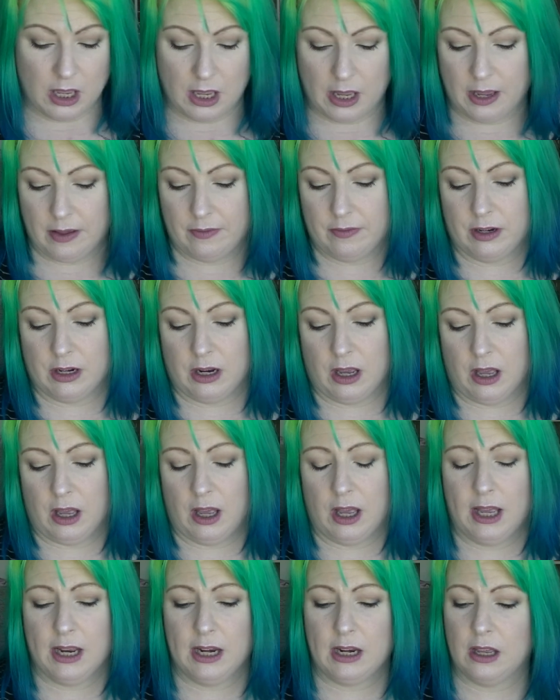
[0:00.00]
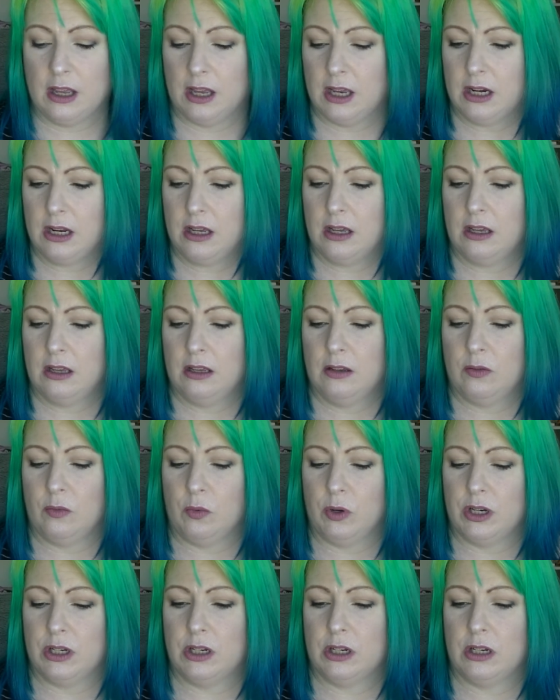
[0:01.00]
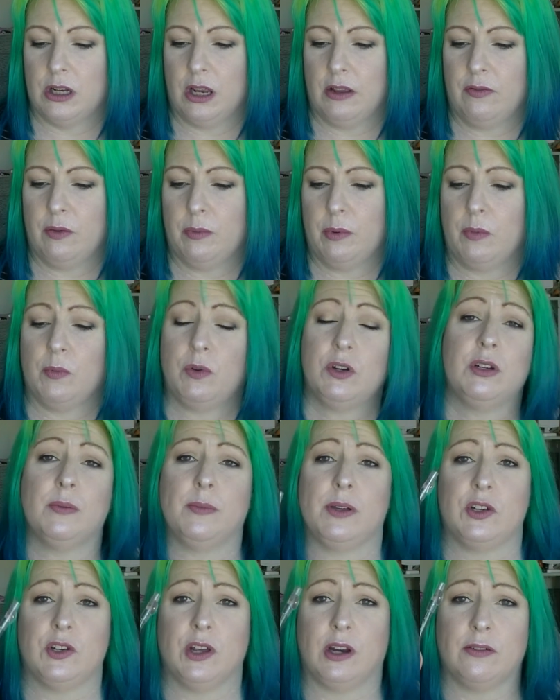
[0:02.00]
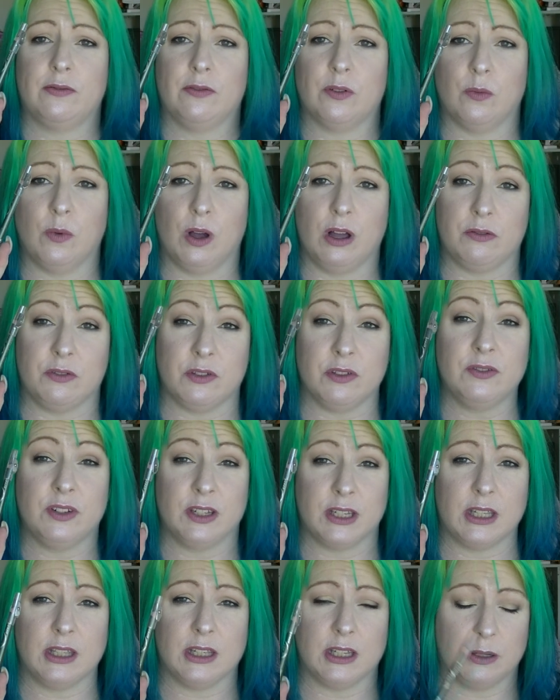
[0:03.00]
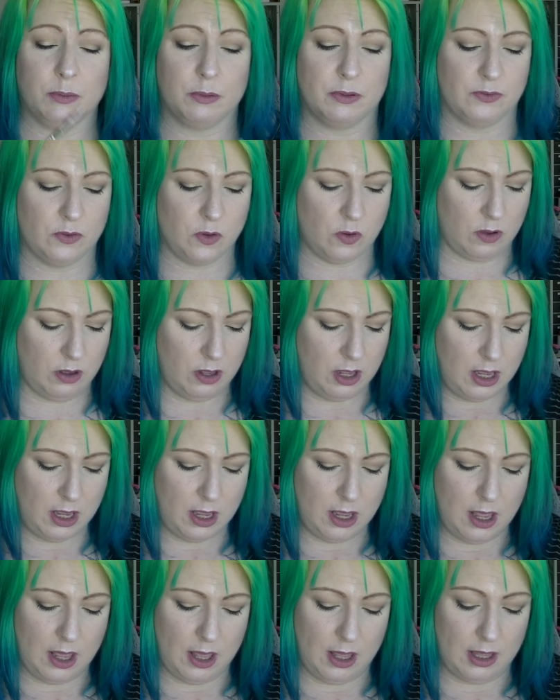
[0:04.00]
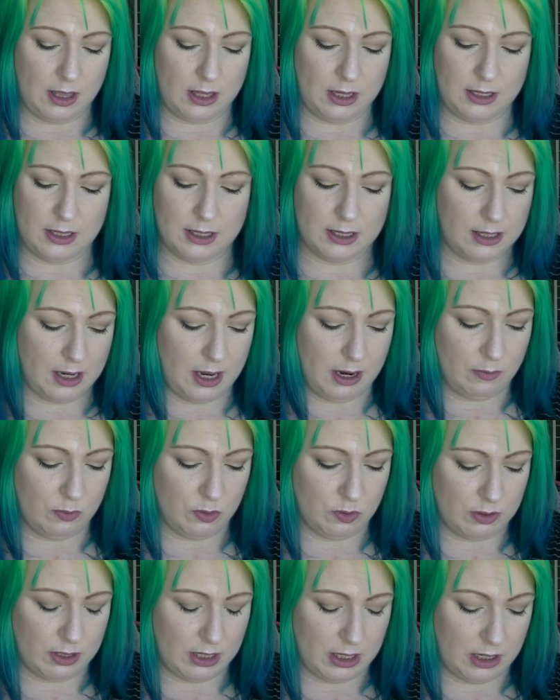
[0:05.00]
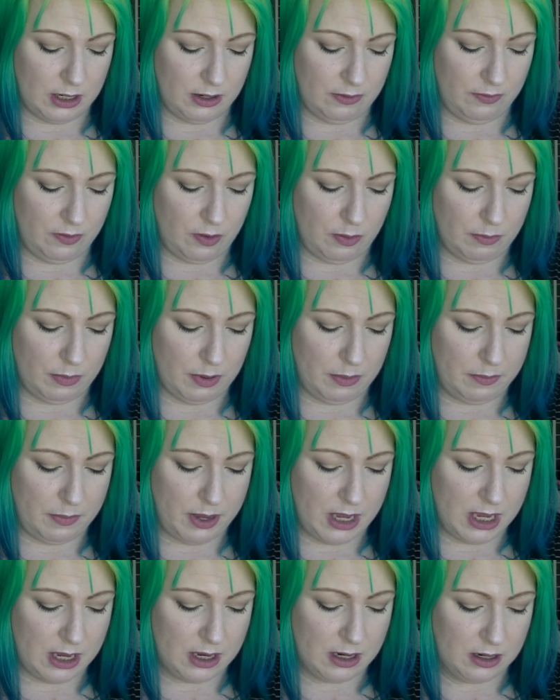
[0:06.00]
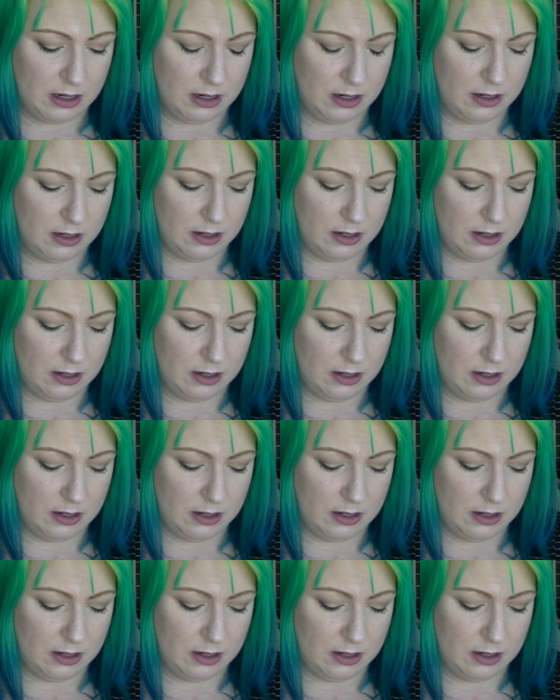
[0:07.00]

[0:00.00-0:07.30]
I have an eyeliner, which if you've been watching my channel for a while, you've seen this before. This is Emerald City from Meehan.